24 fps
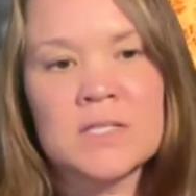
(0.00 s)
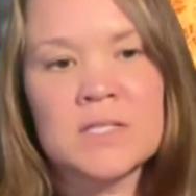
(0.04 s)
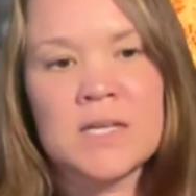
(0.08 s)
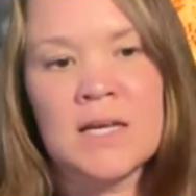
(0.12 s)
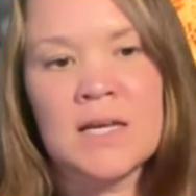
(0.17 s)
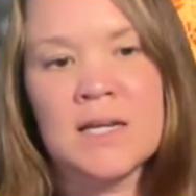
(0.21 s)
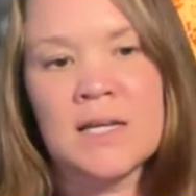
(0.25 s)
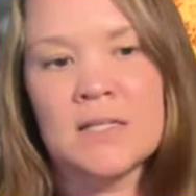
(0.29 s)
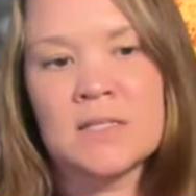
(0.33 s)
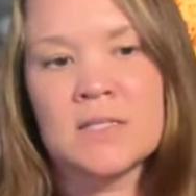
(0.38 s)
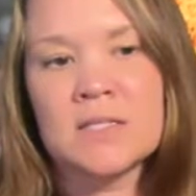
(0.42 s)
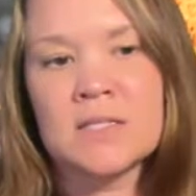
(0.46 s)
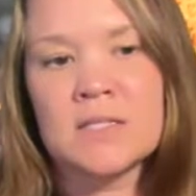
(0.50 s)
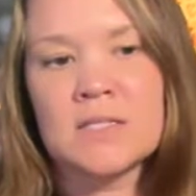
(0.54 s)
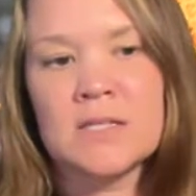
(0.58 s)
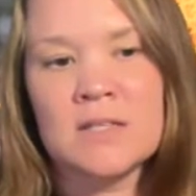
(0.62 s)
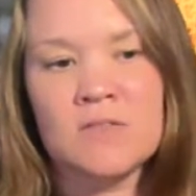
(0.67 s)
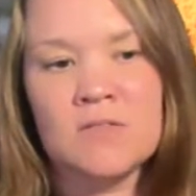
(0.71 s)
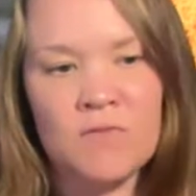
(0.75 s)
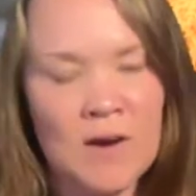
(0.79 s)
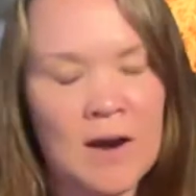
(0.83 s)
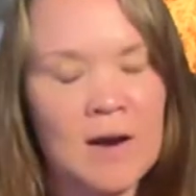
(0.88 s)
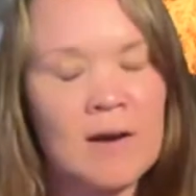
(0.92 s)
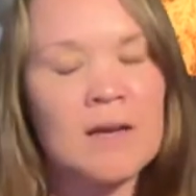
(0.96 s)
And it's
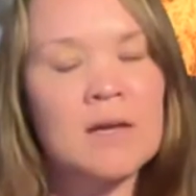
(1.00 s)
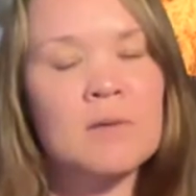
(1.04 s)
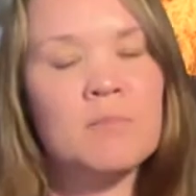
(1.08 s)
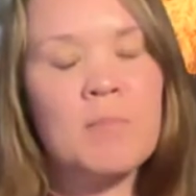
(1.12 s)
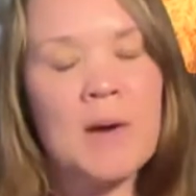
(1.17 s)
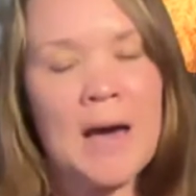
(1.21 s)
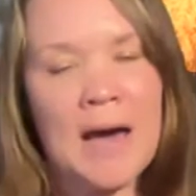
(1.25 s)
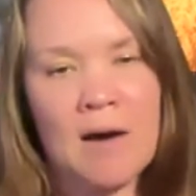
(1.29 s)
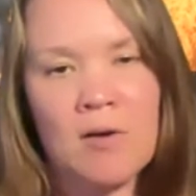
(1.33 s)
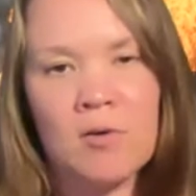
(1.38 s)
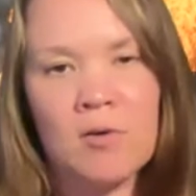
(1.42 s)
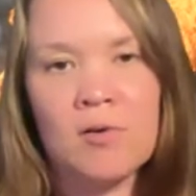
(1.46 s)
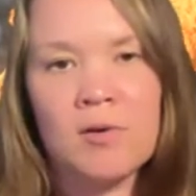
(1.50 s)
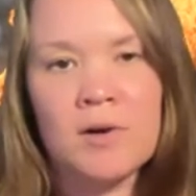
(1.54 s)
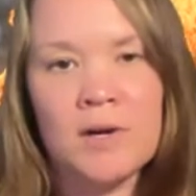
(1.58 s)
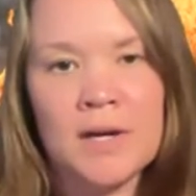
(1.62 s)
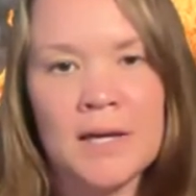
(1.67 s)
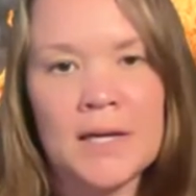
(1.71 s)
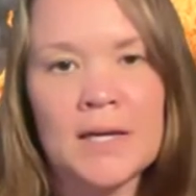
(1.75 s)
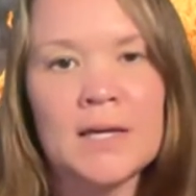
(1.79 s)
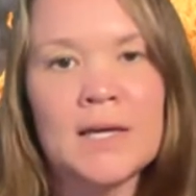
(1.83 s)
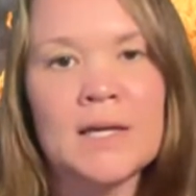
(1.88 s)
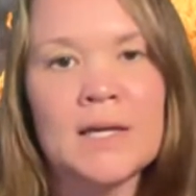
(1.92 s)
very empowering.